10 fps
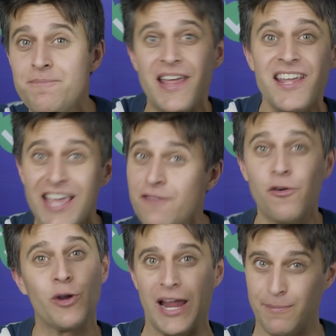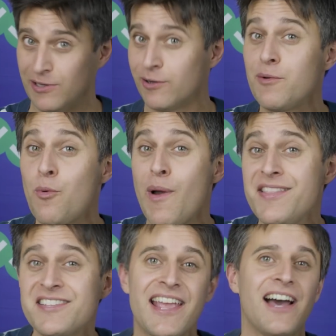and make a Vocabulary
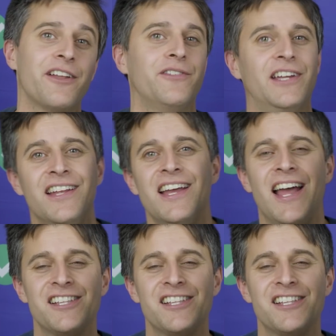Wednesday out of it.